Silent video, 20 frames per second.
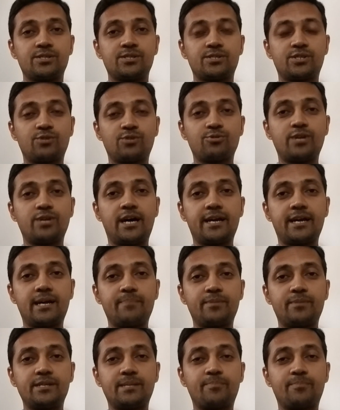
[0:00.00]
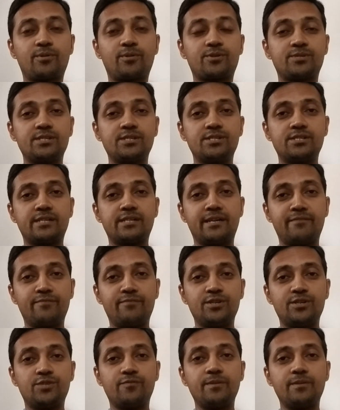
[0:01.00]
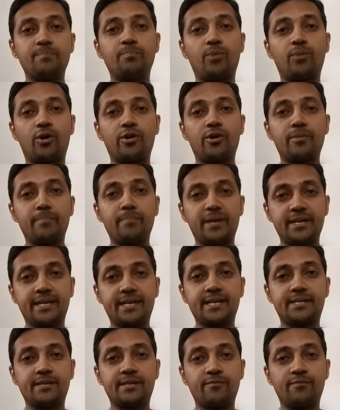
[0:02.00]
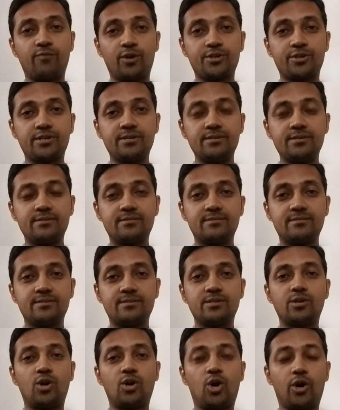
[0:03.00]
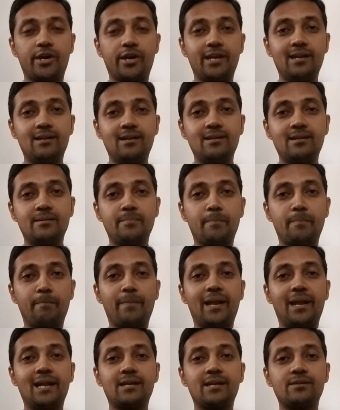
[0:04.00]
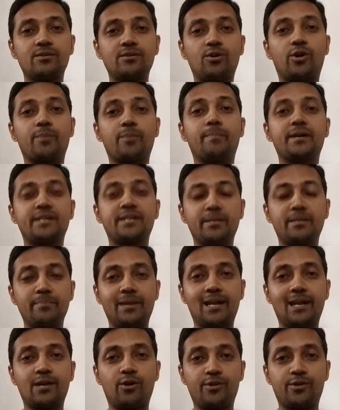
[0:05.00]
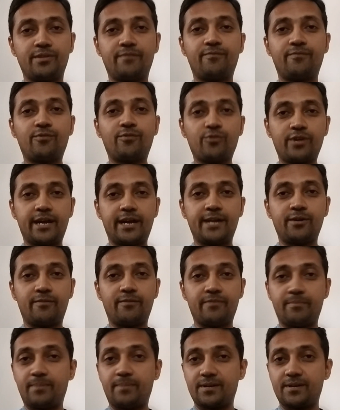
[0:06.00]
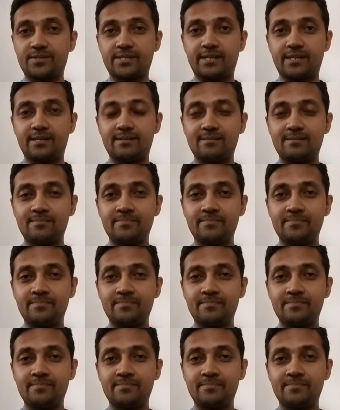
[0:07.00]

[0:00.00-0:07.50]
Shirodhara is a procedure in which we pour medicated water, oil, milk or buttermilk on the forehead of a person.